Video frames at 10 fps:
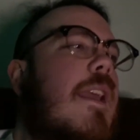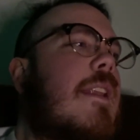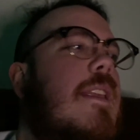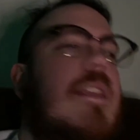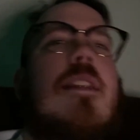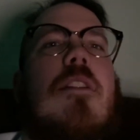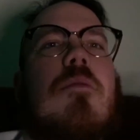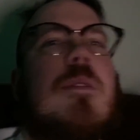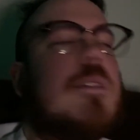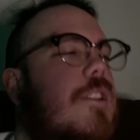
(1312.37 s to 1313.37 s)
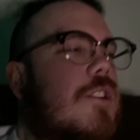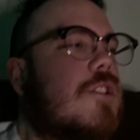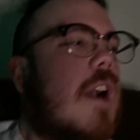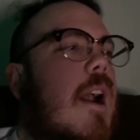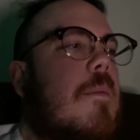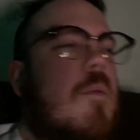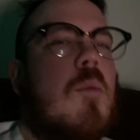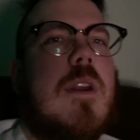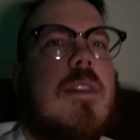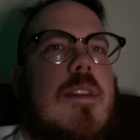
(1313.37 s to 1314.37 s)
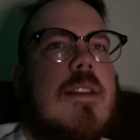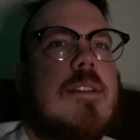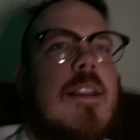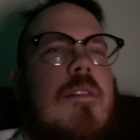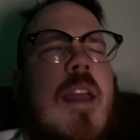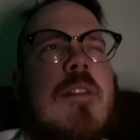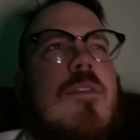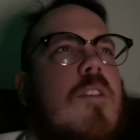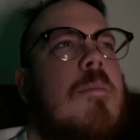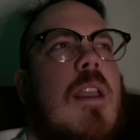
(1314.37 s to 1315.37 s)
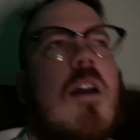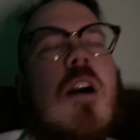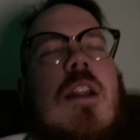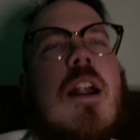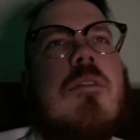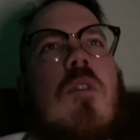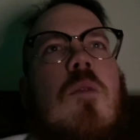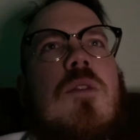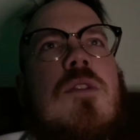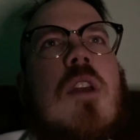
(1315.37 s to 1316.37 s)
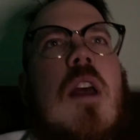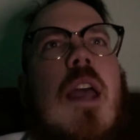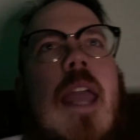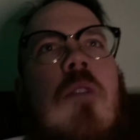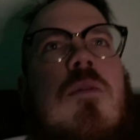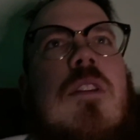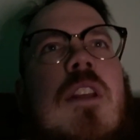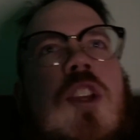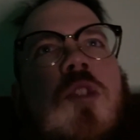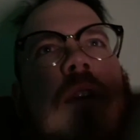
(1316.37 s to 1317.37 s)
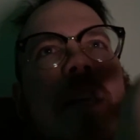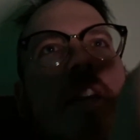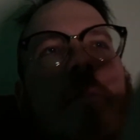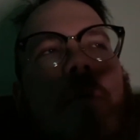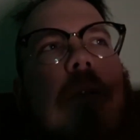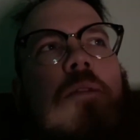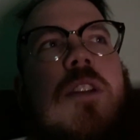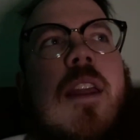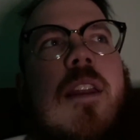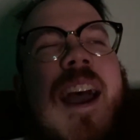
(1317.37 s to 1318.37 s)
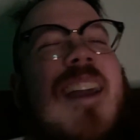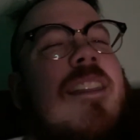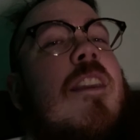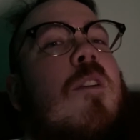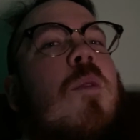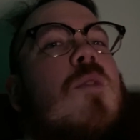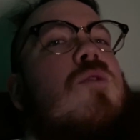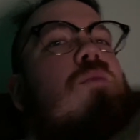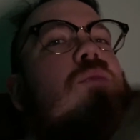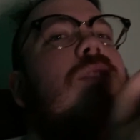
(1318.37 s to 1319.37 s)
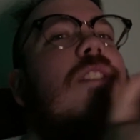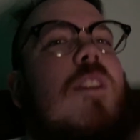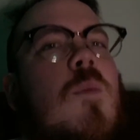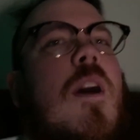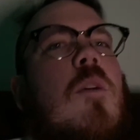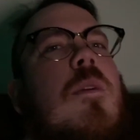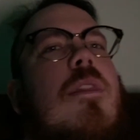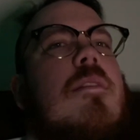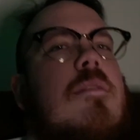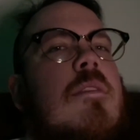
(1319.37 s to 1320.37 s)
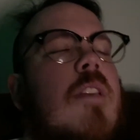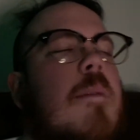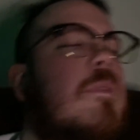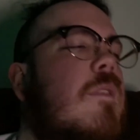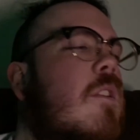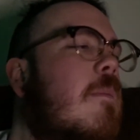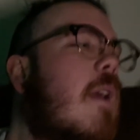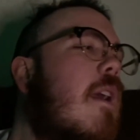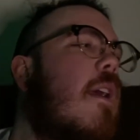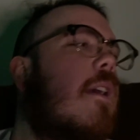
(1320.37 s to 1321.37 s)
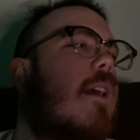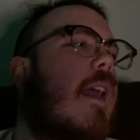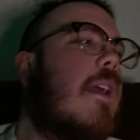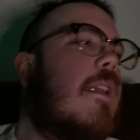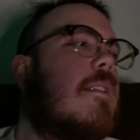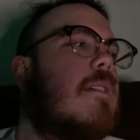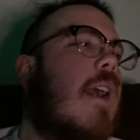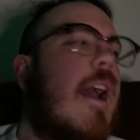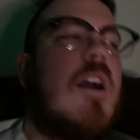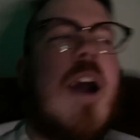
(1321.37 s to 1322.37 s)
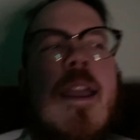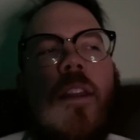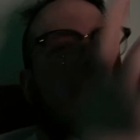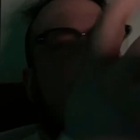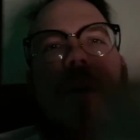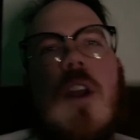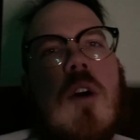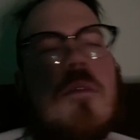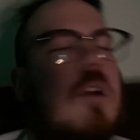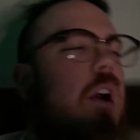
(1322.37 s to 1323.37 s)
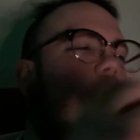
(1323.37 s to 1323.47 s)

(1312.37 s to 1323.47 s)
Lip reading: And he did a really good job with this. And filming it on an iPhone was a really unique approach. And I think it works really well with this type of film. And I enjoyed it overall.